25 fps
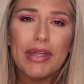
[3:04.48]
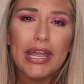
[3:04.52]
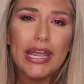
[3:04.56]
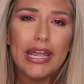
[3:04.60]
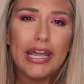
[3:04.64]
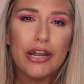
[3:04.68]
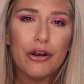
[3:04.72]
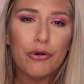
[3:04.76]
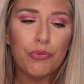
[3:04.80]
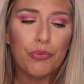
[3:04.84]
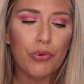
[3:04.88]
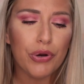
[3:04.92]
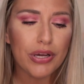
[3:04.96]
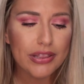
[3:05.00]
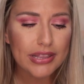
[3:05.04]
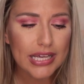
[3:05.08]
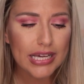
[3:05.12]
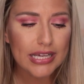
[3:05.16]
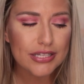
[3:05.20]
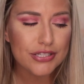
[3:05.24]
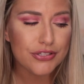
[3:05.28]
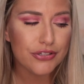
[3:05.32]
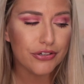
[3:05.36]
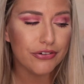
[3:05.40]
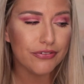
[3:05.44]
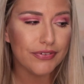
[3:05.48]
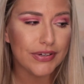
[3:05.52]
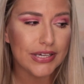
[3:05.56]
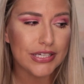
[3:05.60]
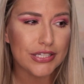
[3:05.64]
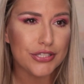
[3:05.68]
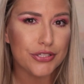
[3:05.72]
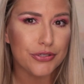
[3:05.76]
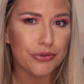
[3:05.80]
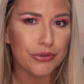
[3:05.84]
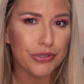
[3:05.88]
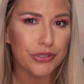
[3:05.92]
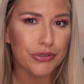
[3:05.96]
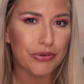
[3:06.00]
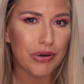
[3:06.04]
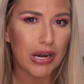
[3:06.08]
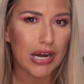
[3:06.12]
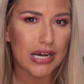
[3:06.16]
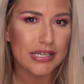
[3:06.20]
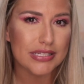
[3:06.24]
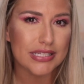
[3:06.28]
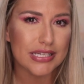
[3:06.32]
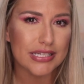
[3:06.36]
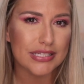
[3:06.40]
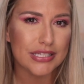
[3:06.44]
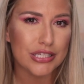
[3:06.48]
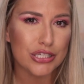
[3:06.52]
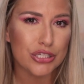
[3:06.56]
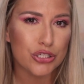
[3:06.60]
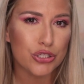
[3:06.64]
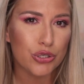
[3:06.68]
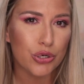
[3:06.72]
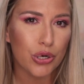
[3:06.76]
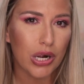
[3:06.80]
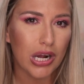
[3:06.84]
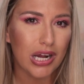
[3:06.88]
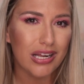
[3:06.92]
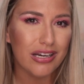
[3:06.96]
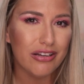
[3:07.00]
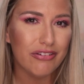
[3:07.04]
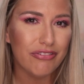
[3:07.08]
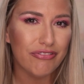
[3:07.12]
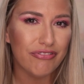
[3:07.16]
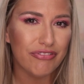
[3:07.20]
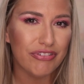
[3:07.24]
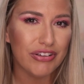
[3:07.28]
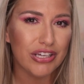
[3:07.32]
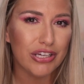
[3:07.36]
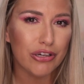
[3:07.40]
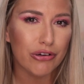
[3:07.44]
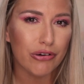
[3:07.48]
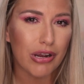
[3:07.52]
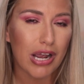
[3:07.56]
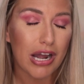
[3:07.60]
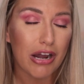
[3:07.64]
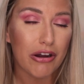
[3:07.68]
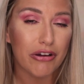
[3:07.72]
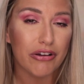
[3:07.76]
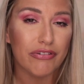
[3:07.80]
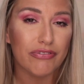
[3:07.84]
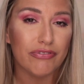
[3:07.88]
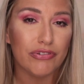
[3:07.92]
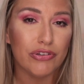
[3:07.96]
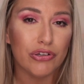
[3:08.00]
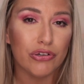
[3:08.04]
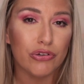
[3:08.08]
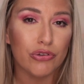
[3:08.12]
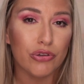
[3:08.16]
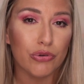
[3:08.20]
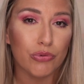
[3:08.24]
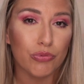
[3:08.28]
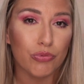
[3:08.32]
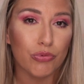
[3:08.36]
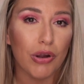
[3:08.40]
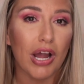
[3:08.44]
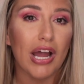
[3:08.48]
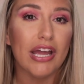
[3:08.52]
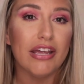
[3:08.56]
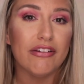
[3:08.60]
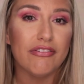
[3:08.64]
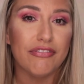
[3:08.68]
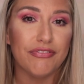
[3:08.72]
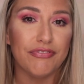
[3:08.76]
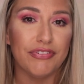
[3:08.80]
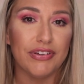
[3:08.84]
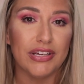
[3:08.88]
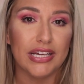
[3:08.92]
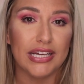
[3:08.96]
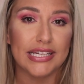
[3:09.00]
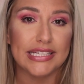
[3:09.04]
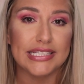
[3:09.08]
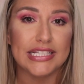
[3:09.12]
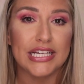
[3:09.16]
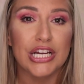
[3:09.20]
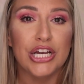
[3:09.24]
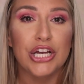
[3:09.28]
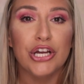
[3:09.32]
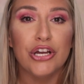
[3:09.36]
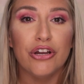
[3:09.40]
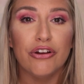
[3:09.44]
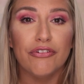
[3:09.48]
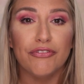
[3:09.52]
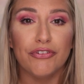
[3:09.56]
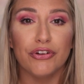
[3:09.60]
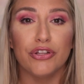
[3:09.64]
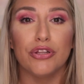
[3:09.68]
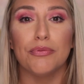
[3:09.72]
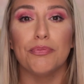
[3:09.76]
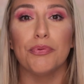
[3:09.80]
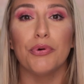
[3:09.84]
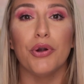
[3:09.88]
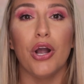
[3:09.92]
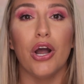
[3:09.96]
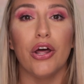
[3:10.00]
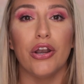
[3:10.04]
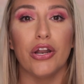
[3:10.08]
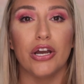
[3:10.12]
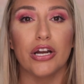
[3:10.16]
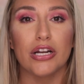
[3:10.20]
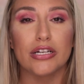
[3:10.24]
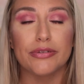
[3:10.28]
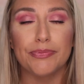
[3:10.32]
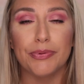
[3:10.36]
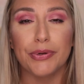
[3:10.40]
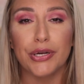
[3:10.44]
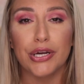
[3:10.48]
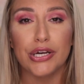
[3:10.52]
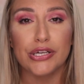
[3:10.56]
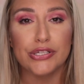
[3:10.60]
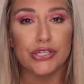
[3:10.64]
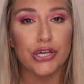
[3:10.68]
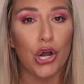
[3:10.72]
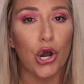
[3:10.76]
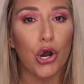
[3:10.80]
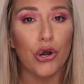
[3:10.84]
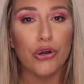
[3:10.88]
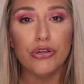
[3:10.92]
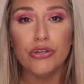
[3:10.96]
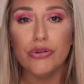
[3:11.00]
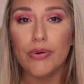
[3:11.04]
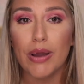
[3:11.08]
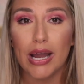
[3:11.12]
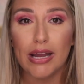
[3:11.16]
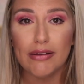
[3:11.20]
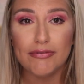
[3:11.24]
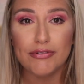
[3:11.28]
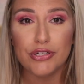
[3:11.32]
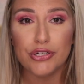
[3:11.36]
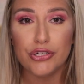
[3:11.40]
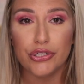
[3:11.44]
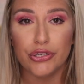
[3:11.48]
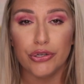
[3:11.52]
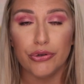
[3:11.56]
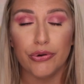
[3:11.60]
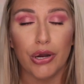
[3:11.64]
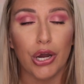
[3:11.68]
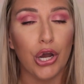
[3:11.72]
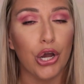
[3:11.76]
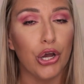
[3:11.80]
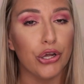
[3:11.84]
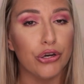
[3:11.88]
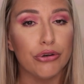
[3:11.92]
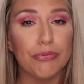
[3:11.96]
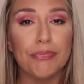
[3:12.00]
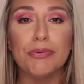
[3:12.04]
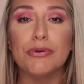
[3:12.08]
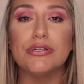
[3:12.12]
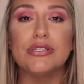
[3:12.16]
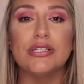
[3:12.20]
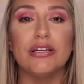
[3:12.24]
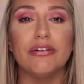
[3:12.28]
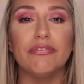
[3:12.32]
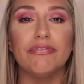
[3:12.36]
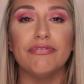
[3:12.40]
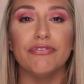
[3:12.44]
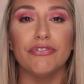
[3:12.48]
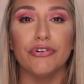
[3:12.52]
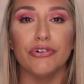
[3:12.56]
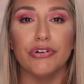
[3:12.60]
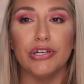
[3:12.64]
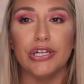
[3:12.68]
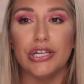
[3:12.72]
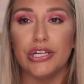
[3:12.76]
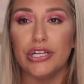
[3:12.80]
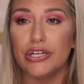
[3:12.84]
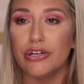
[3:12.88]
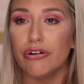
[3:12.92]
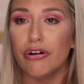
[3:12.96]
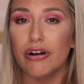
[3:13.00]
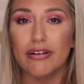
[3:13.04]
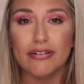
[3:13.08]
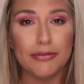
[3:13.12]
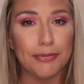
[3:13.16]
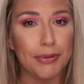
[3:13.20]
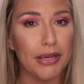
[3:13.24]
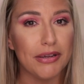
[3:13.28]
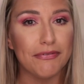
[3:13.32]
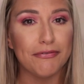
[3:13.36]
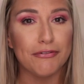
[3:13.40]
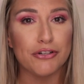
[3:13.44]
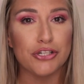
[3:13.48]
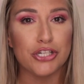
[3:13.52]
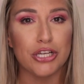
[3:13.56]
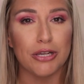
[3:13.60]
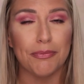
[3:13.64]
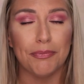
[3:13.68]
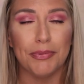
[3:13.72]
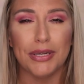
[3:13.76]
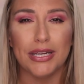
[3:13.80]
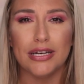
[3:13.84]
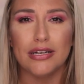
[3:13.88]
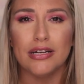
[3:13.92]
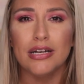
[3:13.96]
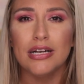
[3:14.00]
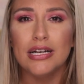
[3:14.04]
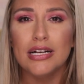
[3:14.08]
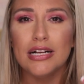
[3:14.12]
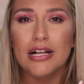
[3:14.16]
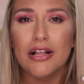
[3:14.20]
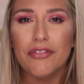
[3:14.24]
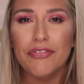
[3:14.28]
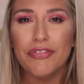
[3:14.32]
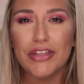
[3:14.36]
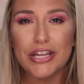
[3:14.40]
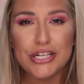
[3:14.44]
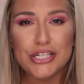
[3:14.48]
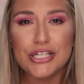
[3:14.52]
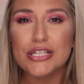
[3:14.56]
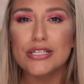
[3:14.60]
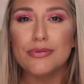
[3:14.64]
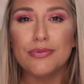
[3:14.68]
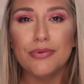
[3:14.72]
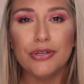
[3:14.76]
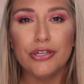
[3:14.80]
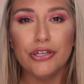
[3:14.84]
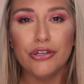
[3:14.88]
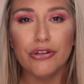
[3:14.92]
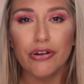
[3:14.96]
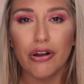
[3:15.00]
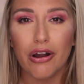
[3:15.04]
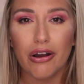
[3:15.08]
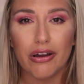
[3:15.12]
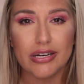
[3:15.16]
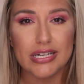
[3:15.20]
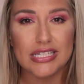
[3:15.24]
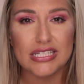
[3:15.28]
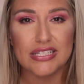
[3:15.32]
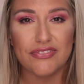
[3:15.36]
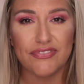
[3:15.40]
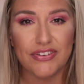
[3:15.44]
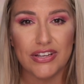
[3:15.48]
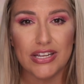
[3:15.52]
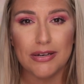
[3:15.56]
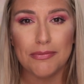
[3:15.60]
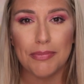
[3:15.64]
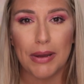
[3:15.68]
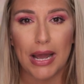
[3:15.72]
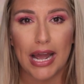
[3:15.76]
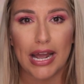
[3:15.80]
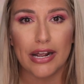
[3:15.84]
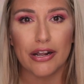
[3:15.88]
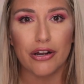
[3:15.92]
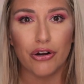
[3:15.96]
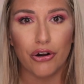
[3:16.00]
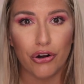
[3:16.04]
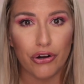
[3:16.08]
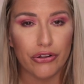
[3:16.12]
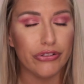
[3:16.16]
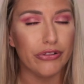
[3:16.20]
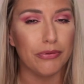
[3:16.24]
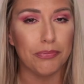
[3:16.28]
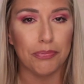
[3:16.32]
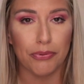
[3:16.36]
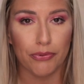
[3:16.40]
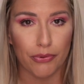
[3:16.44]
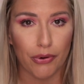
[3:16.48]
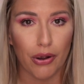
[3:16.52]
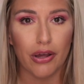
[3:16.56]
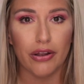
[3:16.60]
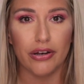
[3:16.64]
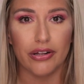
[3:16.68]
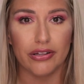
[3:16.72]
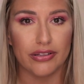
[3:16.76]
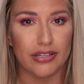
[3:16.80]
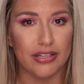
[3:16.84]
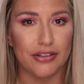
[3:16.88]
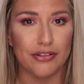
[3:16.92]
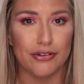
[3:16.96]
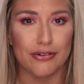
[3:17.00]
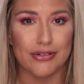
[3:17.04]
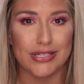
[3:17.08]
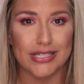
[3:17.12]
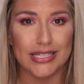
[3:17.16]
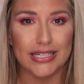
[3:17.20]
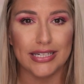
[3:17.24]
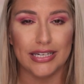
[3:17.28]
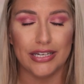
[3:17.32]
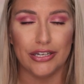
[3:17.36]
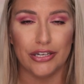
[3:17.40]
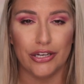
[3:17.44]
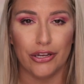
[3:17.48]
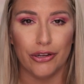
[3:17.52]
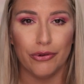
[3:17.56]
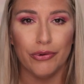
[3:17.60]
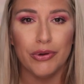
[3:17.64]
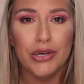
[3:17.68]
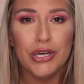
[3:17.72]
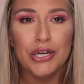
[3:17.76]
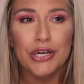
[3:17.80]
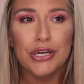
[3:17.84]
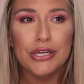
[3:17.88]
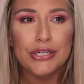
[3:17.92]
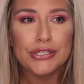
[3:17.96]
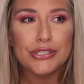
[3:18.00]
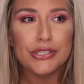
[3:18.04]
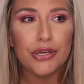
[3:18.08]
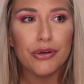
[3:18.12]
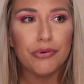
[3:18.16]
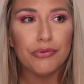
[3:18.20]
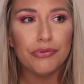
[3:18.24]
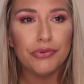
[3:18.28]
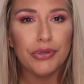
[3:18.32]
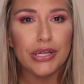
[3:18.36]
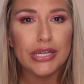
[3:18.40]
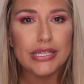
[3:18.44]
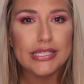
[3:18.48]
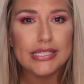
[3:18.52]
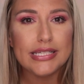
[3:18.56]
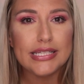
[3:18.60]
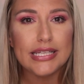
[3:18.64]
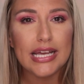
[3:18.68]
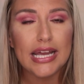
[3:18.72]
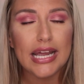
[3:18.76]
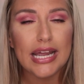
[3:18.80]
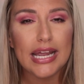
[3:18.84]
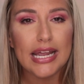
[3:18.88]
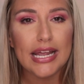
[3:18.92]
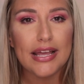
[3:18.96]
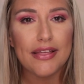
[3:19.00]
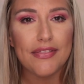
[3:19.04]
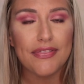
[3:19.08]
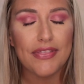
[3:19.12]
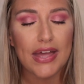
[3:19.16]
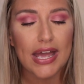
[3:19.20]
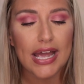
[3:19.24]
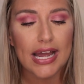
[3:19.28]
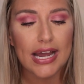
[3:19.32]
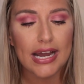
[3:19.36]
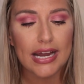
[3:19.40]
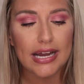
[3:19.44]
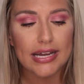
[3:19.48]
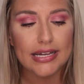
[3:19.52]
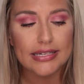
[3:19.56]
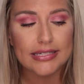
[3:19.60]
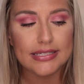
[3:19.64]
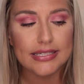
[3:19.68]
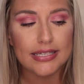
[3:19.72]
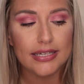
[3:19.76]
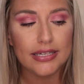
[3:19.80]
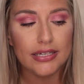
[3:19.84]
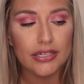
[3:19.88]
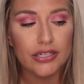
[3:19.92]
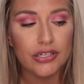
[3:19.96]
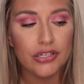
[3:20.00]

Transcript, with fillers: and what that survey is doing you guys is it's trying to figure out if you're the right fit for the product because all you have to do 100% free you don't have to pay for shipping they just want your honest feedback on the product that they're sending you so let's say that